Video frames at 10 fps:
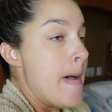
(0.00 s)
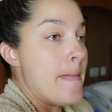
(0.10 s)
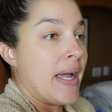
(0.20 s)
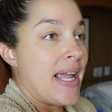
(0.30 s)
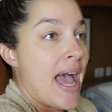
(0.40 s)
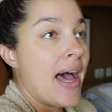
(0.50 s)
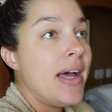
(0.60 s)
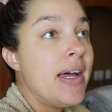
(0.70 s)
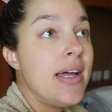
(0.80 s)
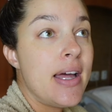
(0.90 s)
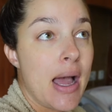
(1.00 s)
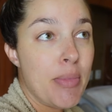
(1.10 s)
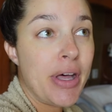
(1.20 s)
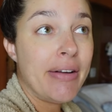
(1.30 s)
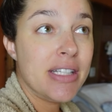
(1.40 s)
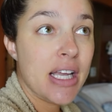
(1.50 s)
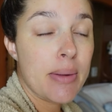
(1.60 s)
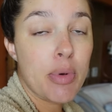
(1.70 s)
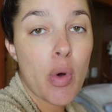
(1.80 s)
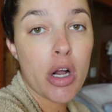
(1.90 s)
But yeah, I'm allowed to get
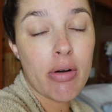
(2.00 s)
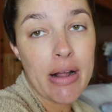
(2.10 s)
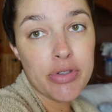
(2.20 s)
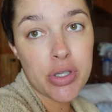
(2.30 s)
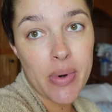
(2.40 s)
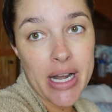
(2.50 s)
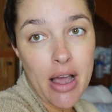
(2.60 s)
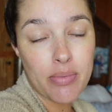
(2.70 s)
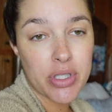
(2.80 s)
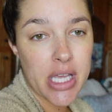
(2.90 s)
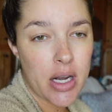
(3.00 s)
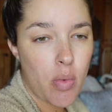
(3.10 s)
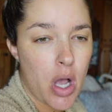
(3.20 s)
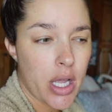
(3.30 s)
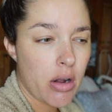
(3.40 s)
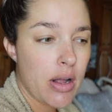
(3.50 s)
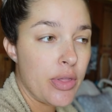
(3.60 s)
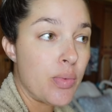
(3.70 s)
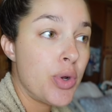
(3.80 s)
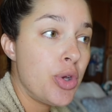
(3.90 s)
up and walk around. So right now I'm just kind of walking around
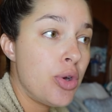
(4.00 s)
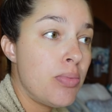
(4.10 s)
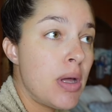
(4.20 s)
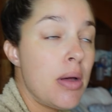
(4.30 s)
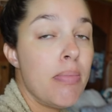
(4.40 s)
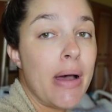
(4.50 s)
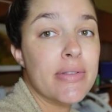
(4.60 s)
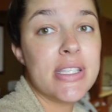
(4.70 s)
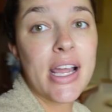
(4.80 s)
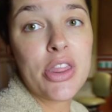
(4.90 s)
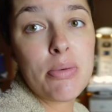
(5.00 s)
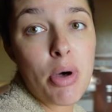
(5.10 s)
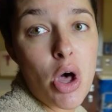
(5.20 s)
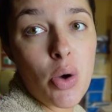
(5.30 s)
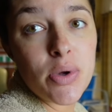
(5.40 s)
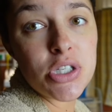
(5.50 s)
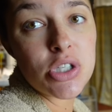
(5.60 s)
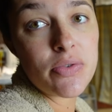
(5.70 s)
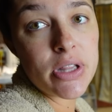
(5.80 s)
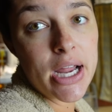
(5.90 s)
the room, bouncing on the ball, which is
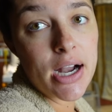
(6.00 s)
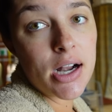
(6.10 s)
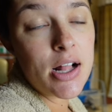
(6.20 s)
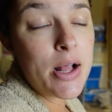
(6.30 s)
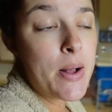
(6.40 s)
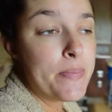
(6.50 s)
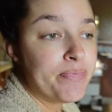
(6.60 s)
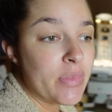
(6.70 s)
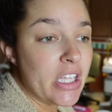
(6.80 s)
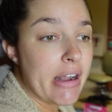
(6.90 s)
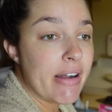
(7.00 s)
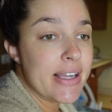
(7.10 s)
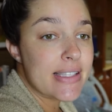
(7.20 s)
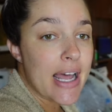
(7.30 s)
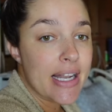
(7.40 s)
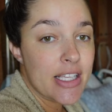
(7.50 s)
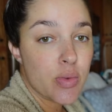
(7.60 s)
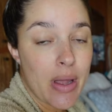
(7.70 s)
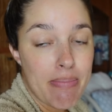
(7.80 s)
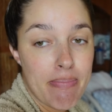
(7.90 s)
over there. Larry is on his
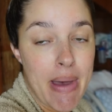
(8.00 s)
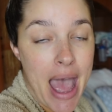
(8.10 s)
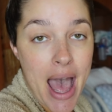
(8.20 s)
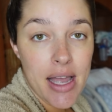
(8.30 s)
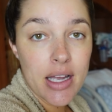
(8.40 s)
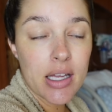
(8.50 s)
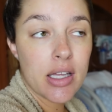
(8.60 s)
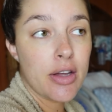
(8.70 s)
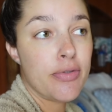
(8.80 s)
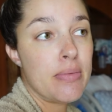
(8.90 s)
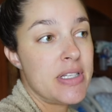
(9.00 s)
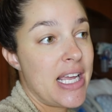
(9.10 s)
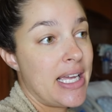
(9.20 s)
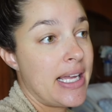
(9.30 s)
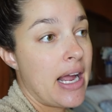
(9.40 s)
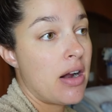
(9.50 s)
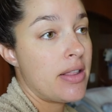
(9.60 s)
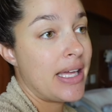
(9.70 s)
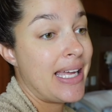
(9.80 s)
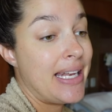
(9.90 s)
way back from taking care of
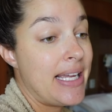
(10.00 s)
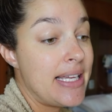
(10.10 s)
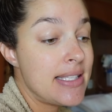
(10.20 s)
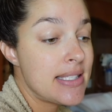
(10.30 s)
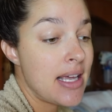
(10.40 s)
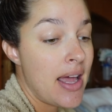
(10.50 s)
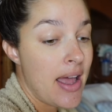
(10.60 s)
the kitties.